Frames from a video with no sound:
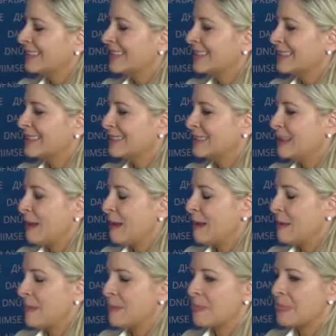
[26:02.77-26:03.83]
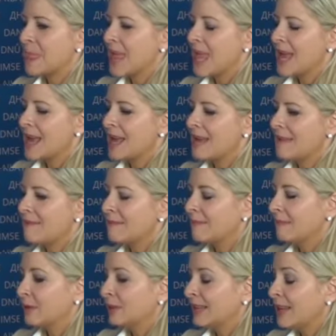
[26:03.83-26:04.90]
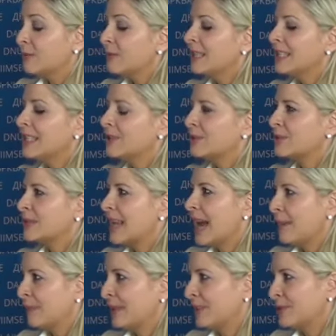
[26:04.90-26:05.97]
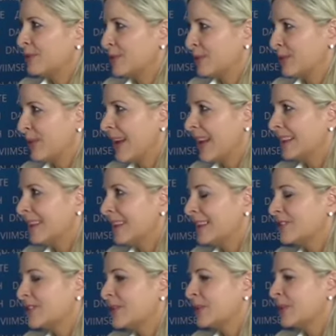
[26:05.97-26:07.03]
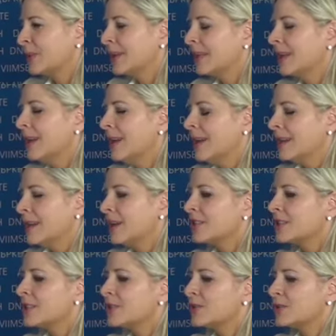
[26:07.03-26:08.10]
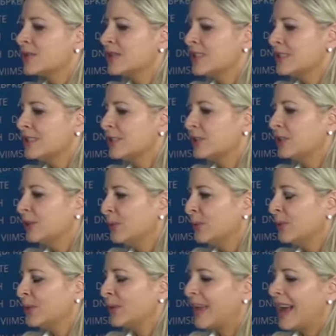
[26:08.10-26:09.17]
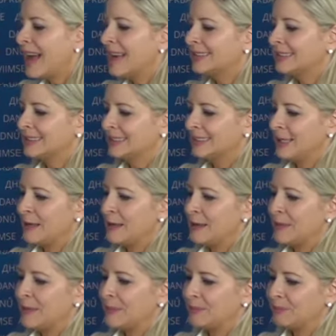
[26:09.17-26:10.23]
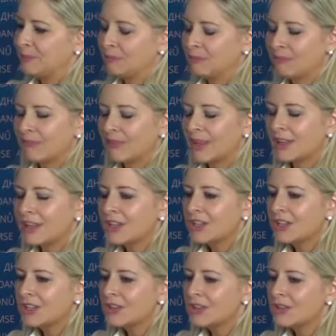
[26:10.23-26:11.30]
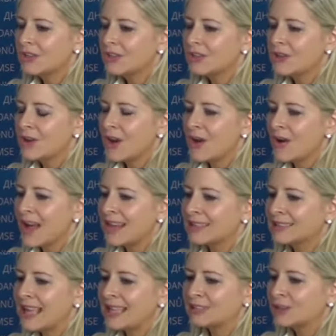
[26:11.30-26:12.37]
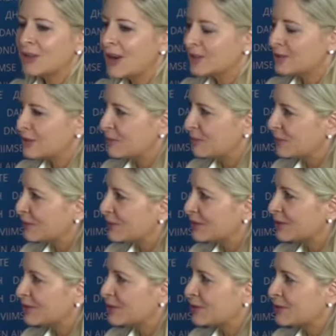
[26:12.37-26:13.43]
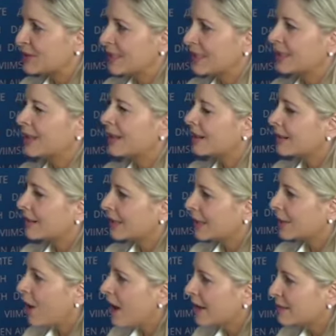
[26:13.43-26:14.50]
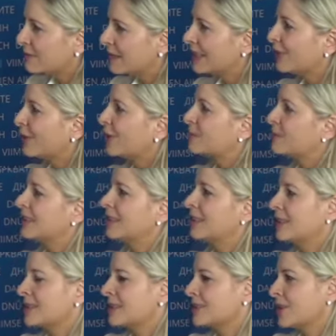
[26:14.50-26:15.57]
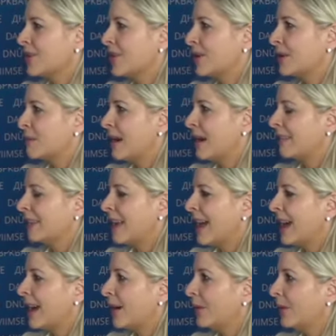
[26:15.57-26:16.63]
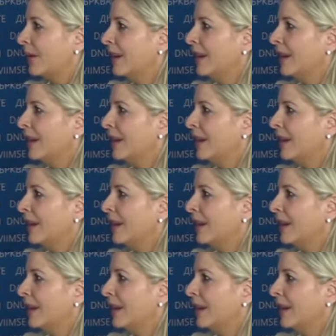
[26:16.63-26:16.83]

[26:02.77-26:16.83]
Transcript: is that we need to tap into. And so we, not just to see the youth as, you know, as contributors to the economy or being concerned about how,